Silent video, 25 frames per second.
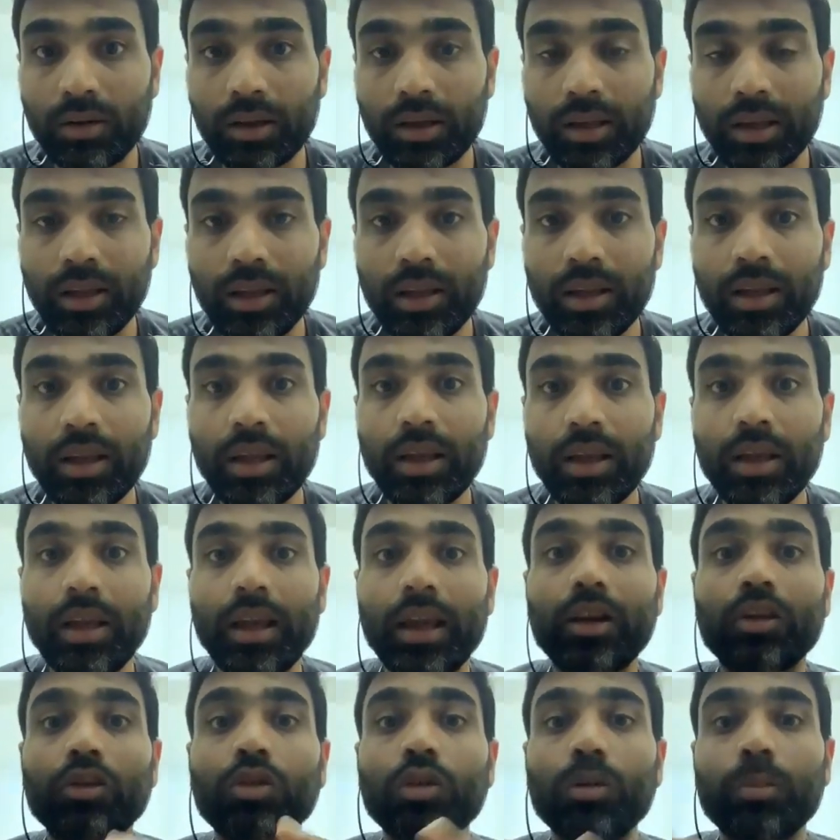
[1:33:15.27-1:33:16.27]
Okay,
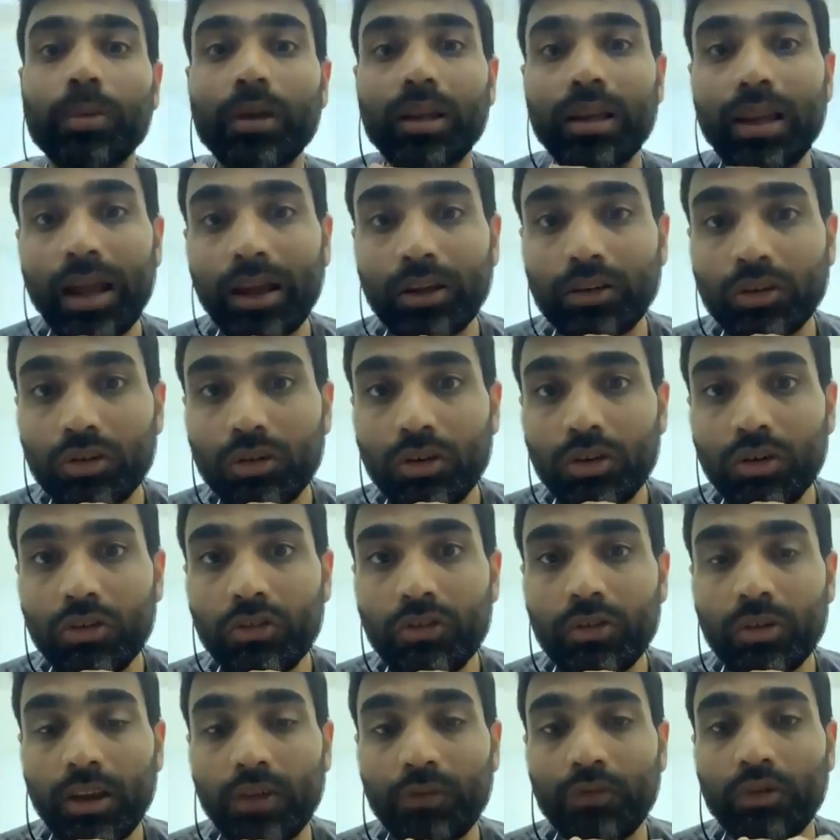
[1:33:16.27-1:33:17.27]
it could be
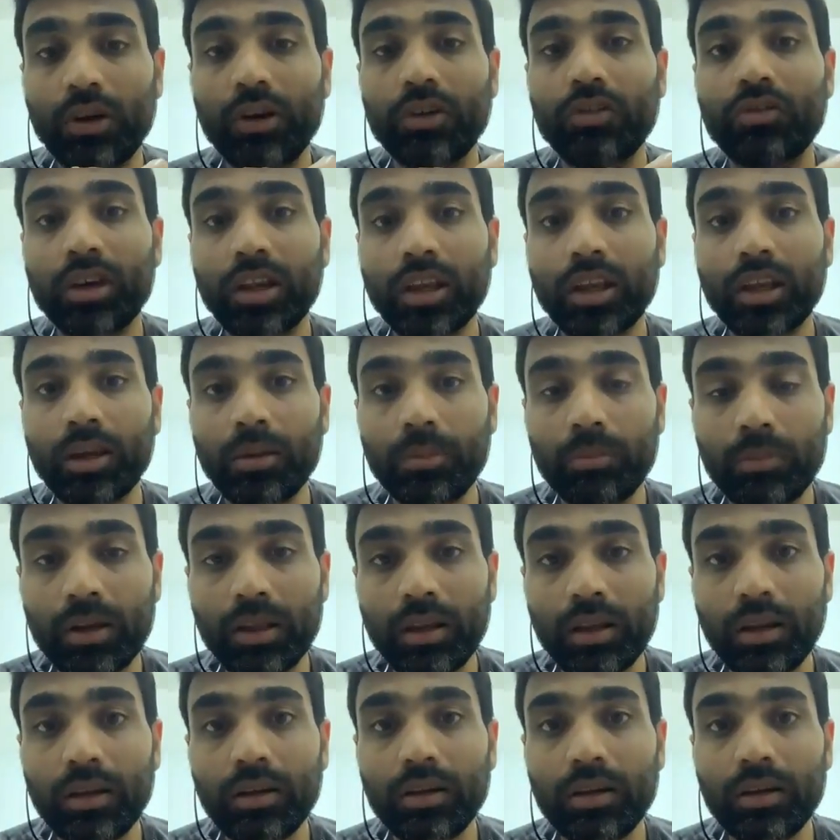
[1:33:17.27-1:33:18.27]
lactose if you're drinking
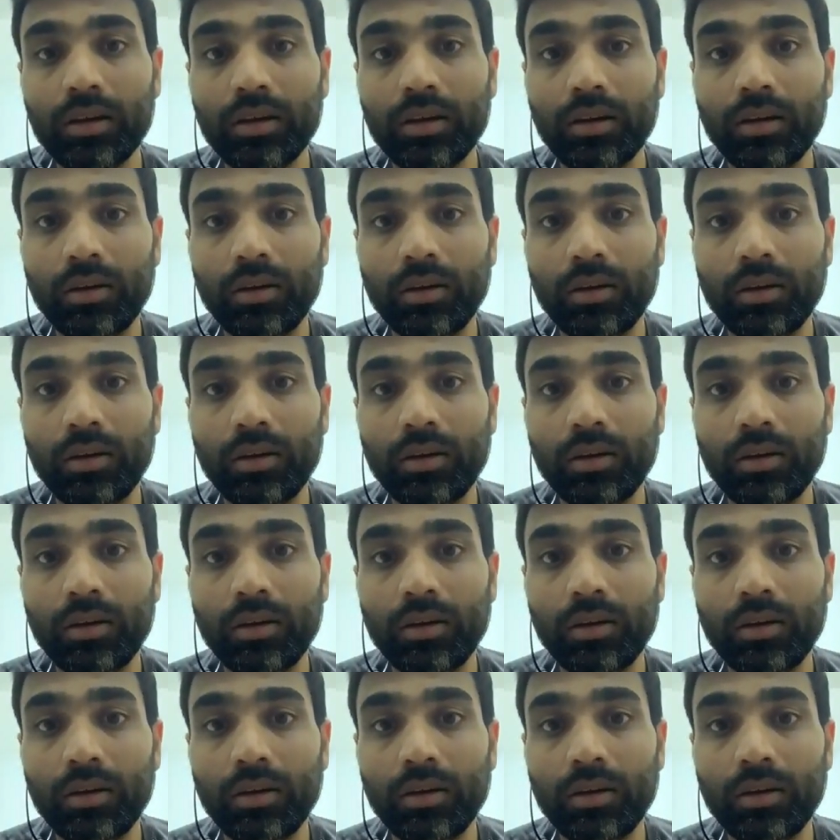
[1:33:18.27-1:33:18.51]
milk.